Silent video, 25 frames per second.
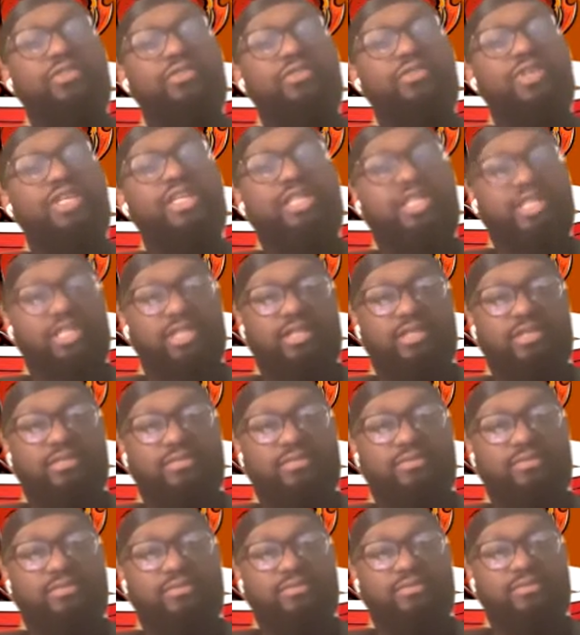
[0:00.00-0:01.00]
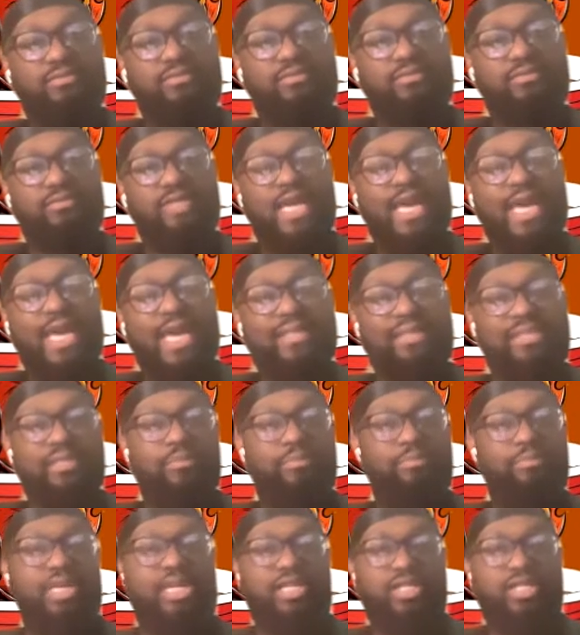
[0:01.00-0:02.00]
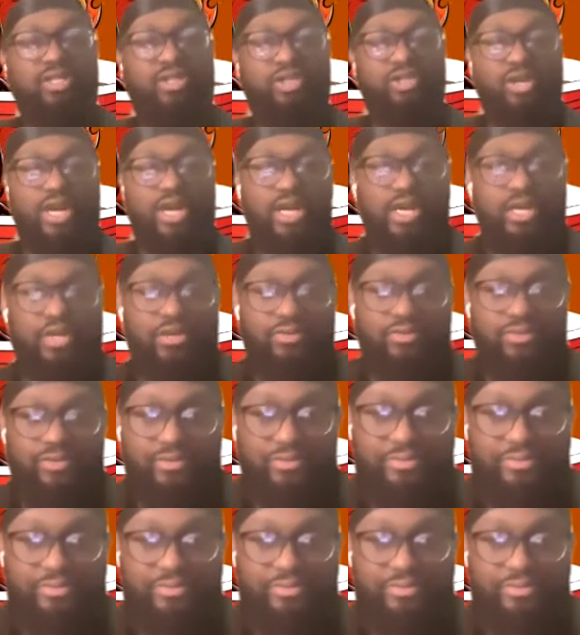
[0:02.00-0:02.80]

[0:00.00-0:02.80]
division had the best draft